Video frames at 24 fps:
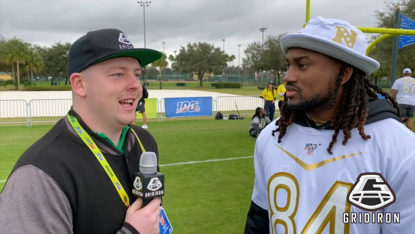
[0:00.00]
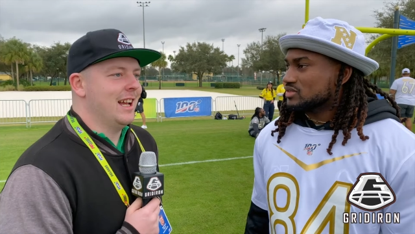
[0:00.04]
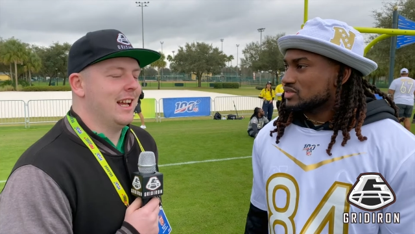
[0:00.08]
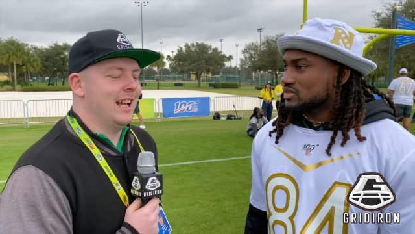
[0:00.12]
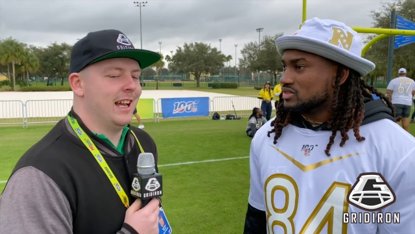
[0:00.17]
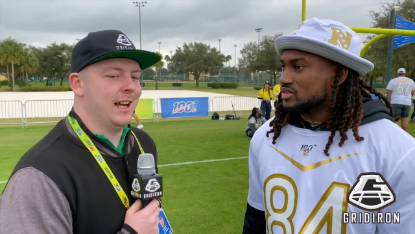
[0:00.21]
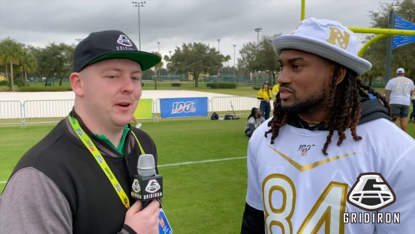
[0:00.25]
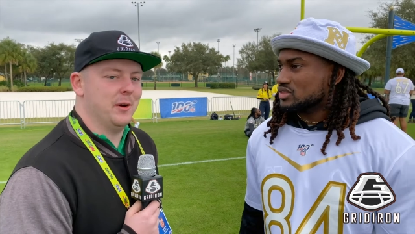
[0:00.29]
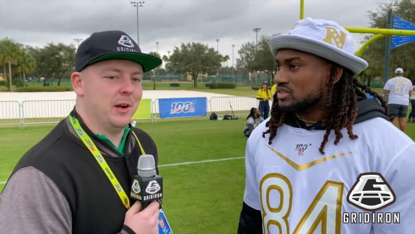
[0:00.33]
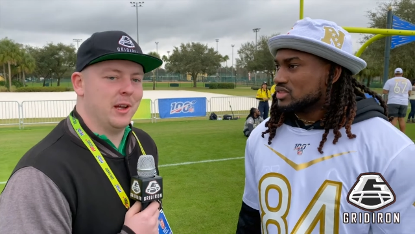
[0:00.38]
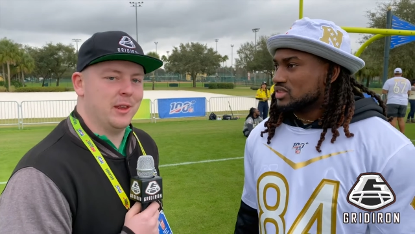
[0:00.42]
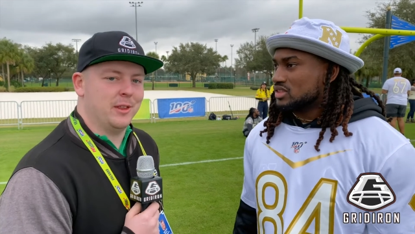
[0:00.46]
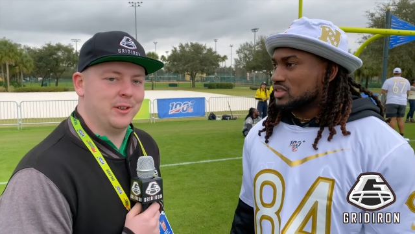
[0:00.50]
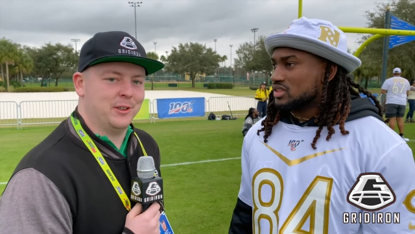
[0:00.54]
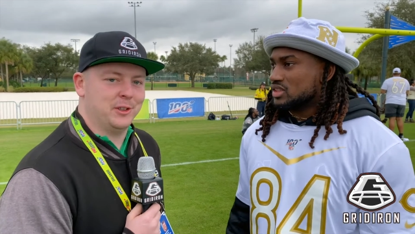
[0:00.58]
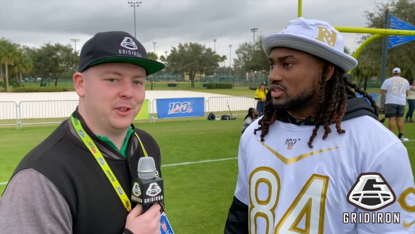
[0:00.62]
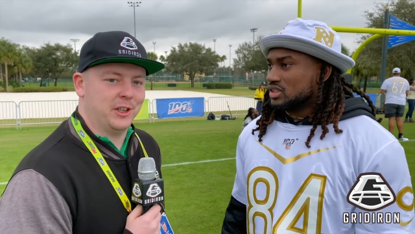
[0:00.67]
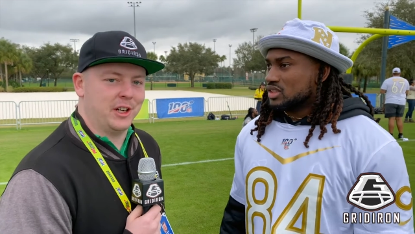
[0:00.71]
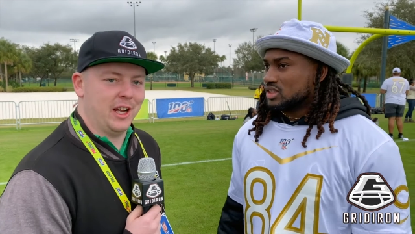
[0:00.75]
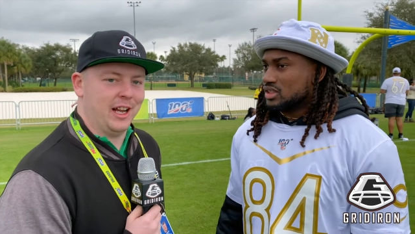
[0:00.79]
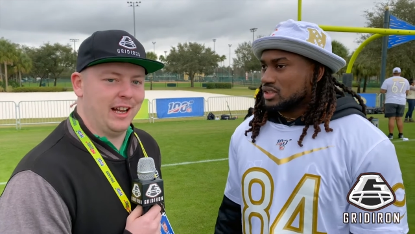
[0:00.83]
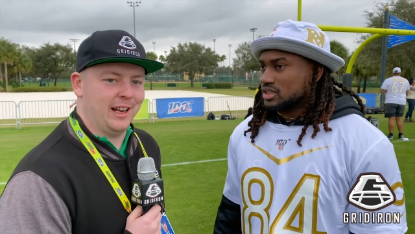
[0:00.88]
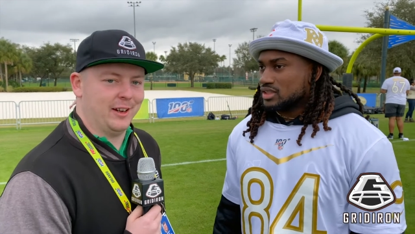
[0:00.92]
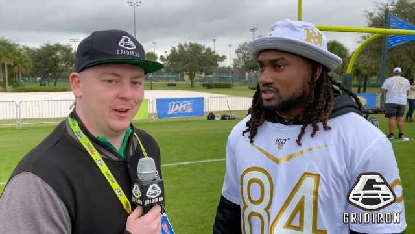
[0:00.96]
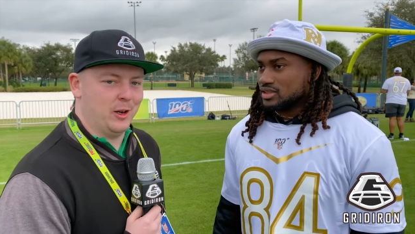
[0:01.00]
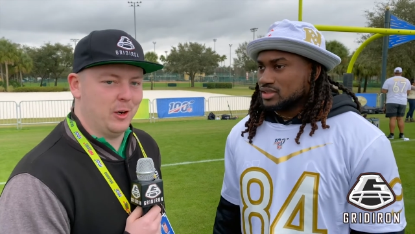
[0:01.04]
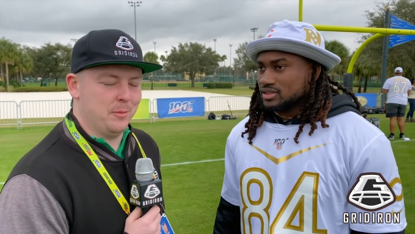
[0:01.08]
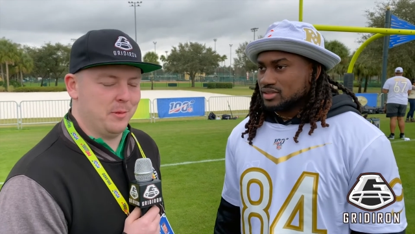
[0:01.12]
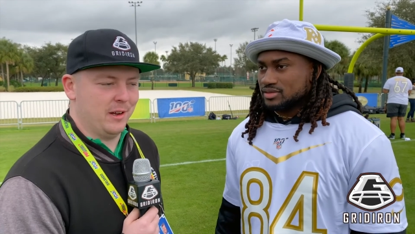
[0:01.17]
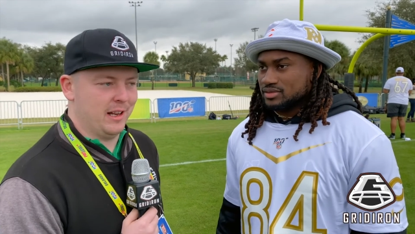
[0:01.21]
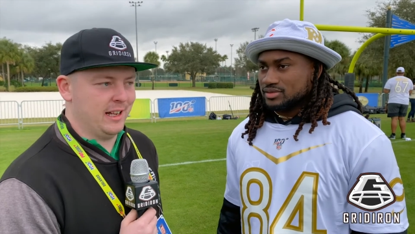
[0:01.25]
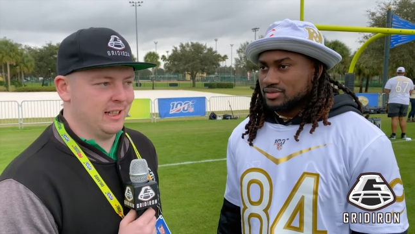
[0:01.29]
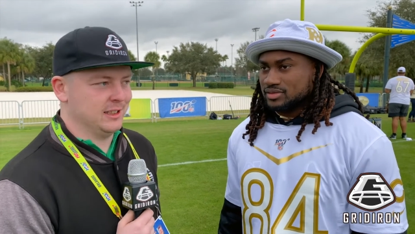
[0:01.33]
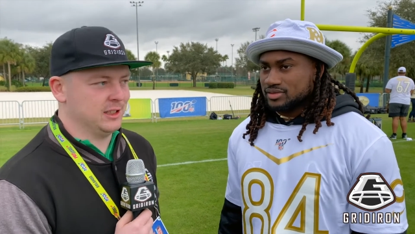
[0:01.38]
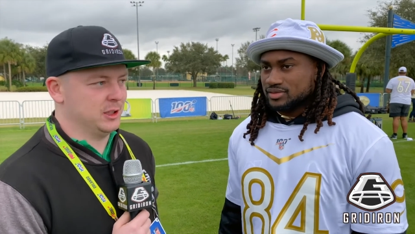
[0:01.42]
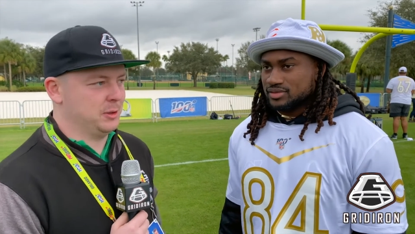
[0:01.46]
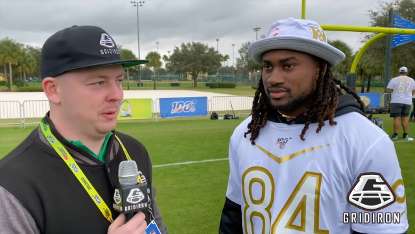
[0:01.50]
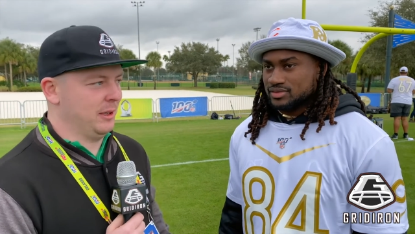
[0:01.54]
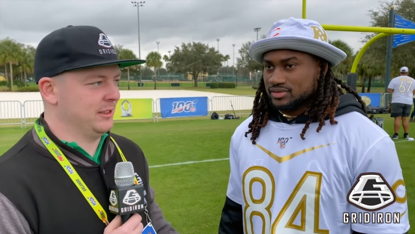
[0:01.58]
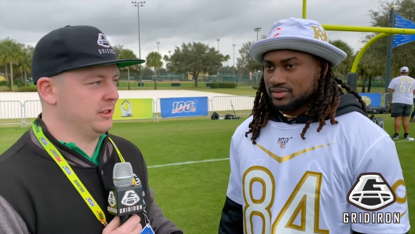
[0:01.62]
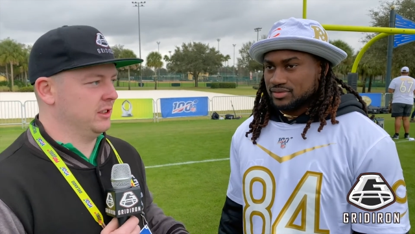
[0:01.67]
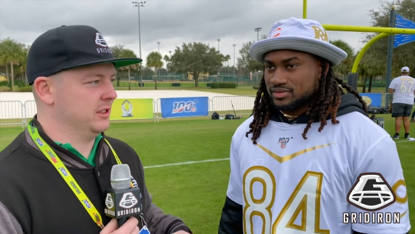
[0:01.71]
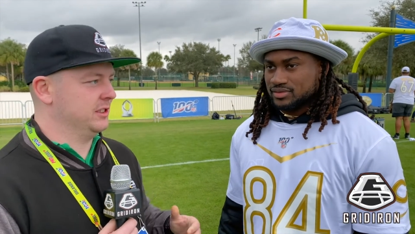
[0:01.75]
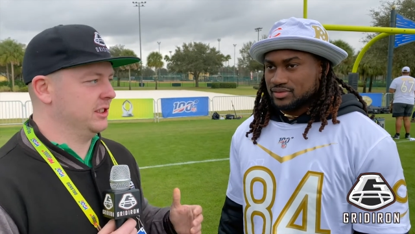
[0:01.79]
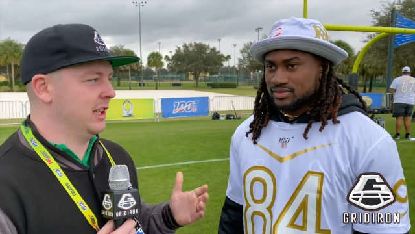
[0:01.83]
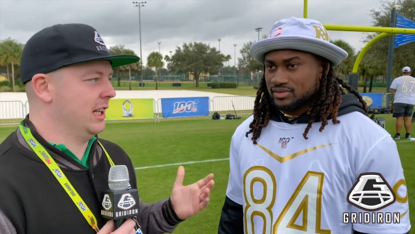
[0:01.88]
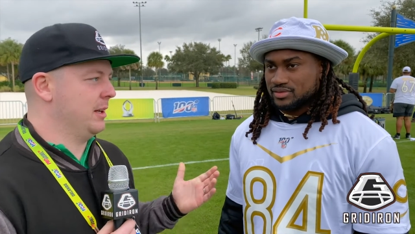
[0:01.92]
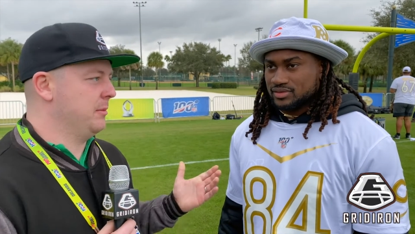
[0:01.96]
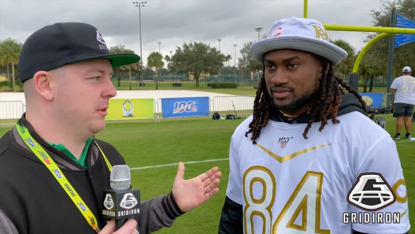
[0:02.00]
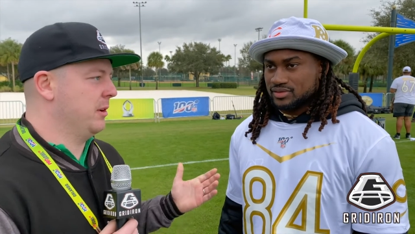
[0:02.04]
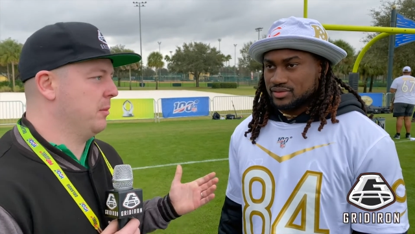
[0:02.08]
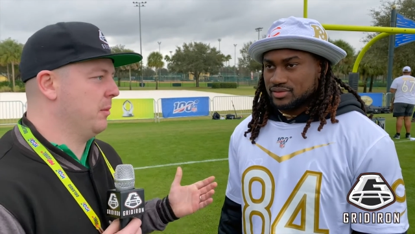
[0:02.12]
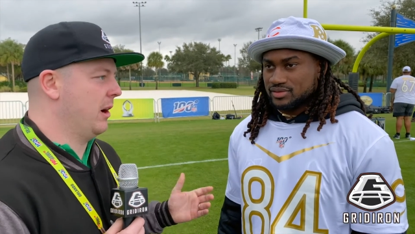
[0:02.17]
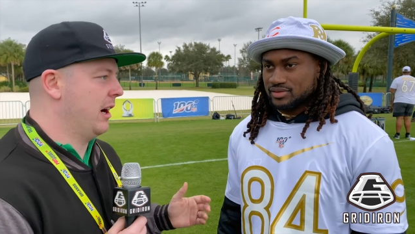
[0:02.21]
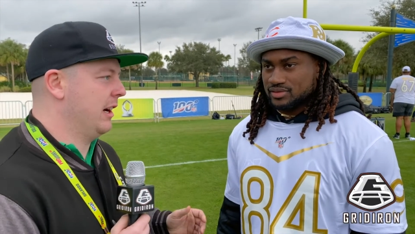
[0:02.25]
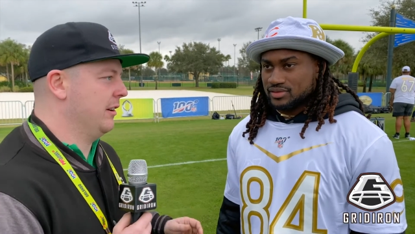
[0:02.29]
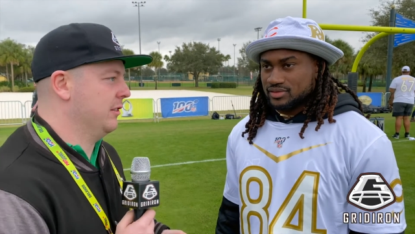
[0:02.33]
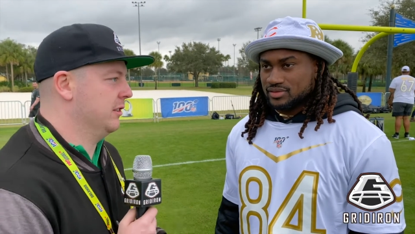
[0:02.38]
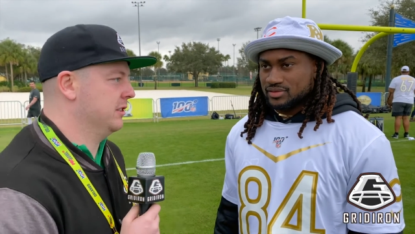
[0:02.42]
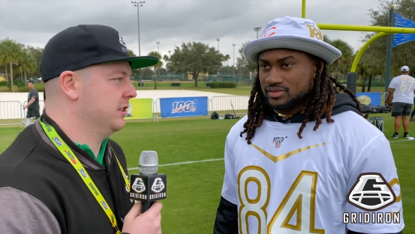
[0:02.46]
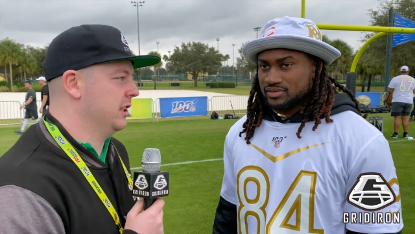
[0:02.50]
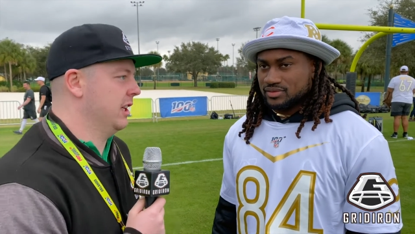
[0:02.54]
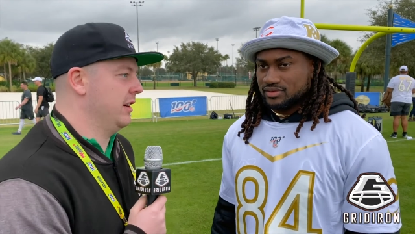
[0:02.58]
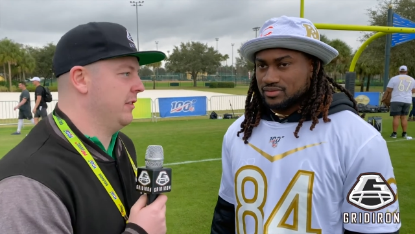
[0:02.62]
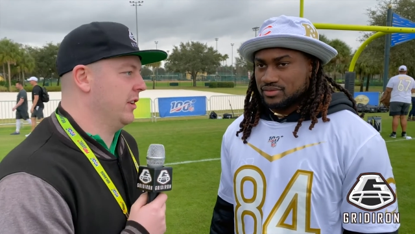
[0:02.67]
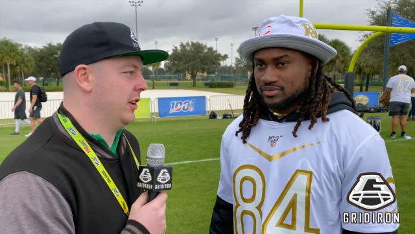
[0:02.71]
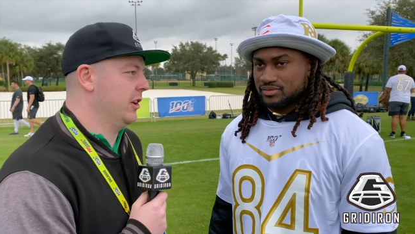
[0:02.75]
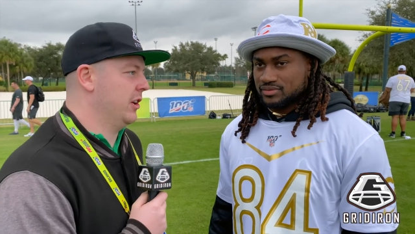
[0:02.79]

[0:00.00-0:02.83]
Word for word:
Speaker 1: Here with Chicago Bears special team and wide receiver